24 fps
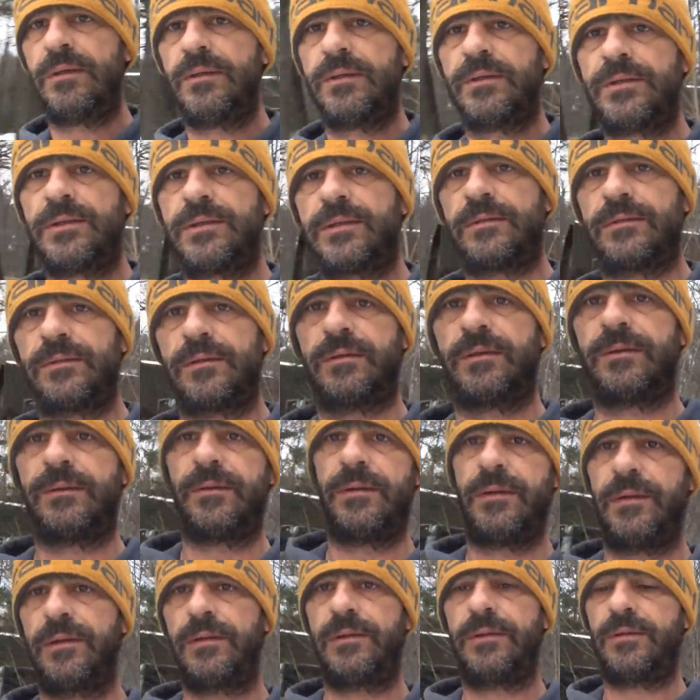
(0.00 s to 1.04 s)
Still got
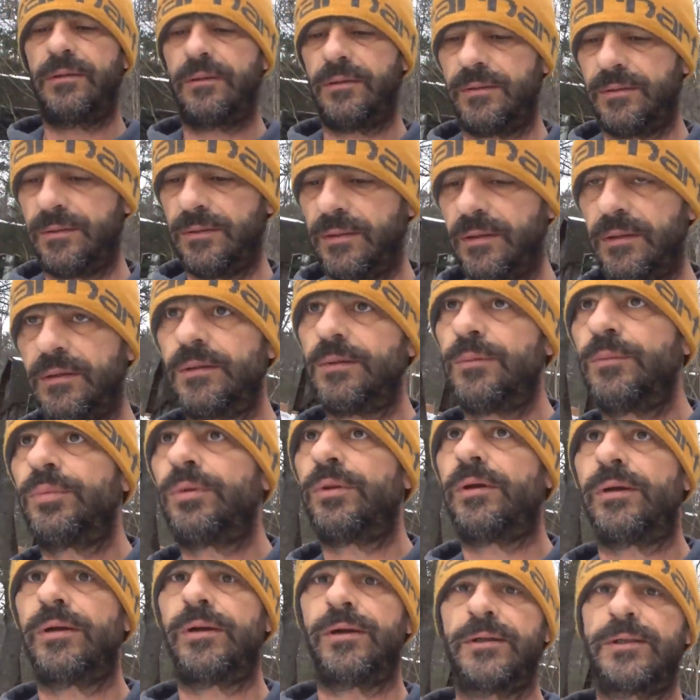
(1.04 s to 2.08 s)

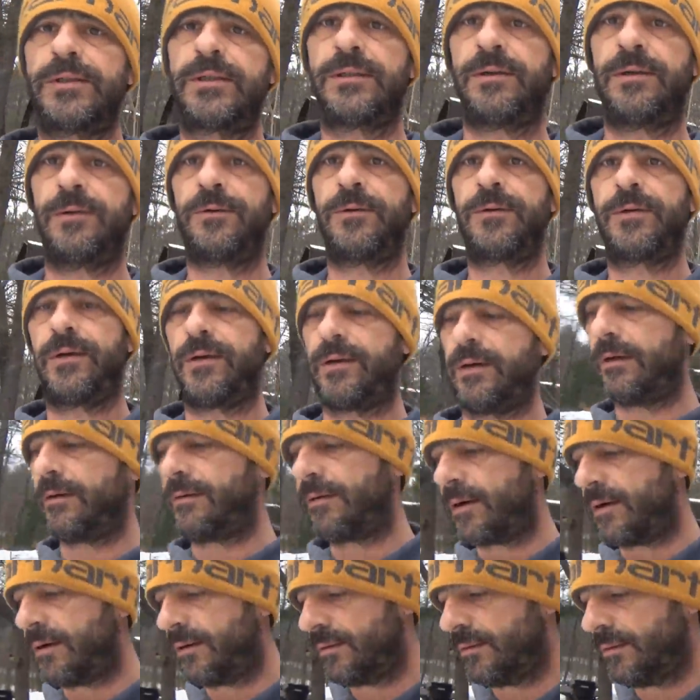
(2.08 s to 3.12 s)
plenty of snow kicking
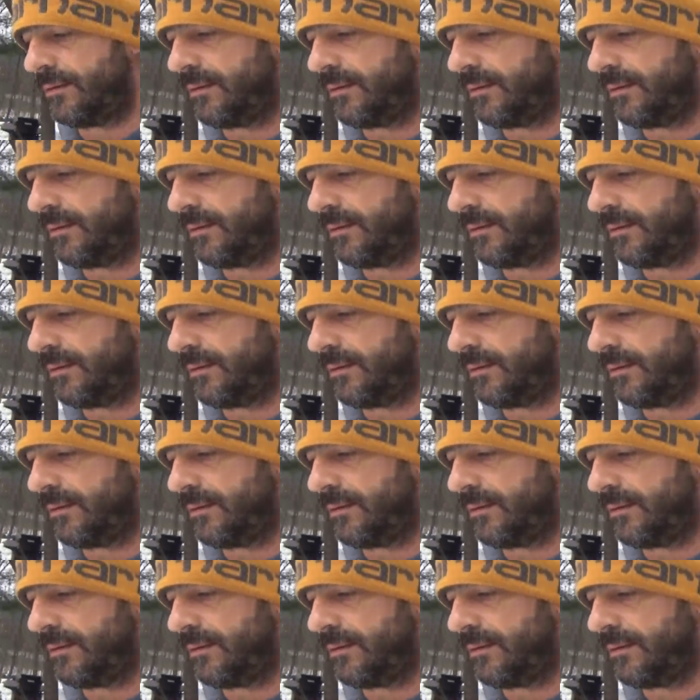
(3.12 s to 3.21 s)
around.